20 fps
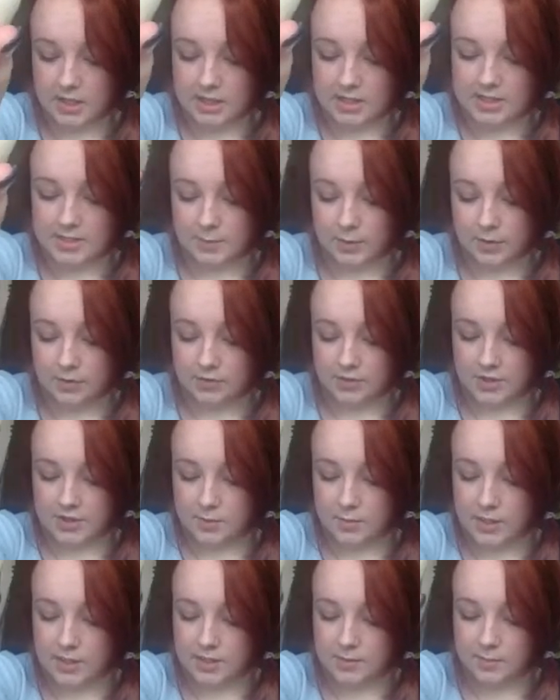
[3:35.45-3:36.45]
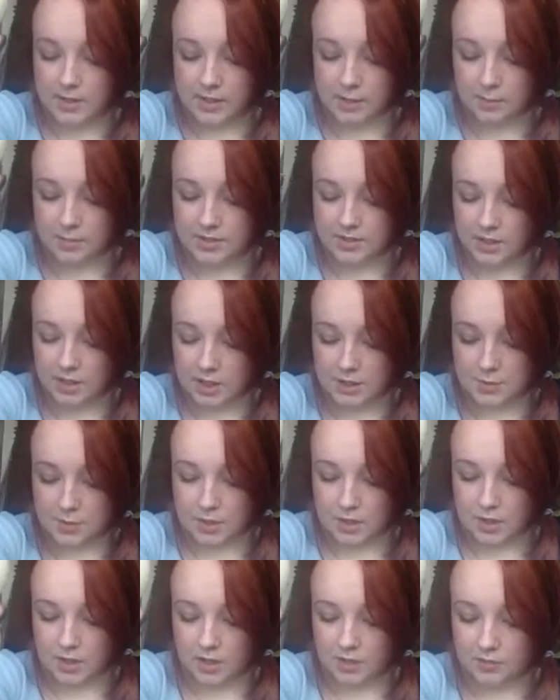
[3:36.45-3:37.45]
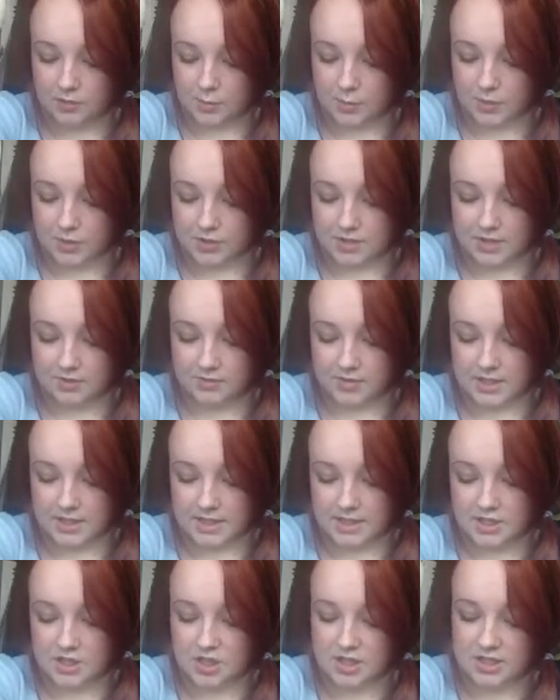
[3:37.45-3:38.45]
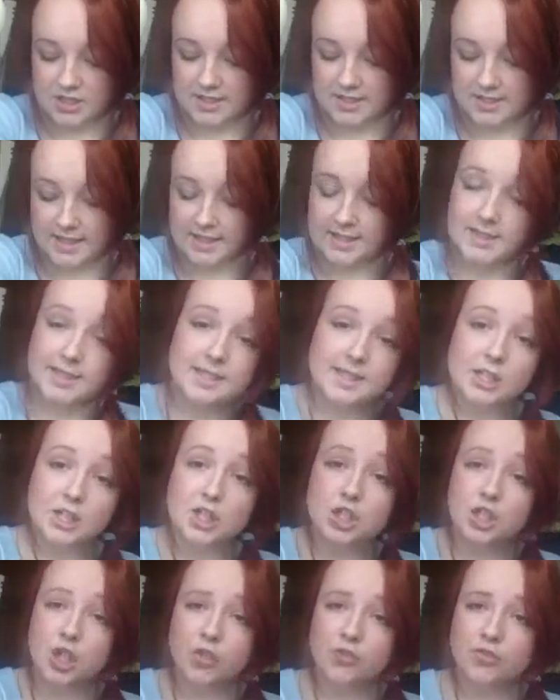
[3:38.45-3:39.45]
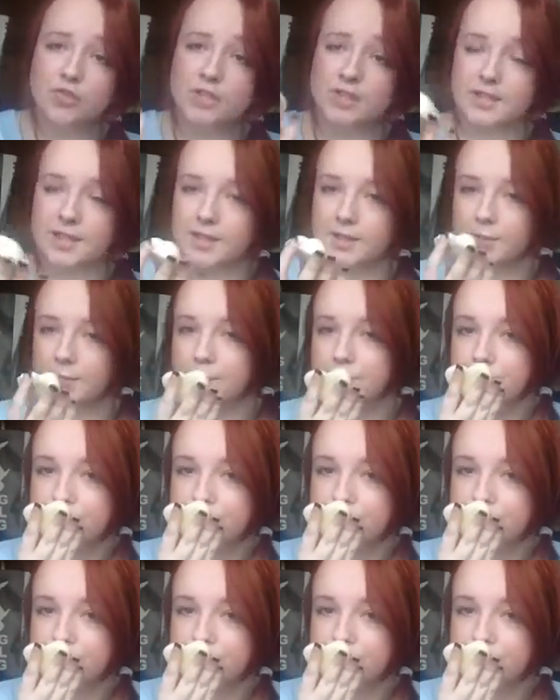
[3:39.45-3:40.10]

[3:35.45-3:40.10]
Smooth this sweet smelling massage bar over the body for deliciously scented and soft skin.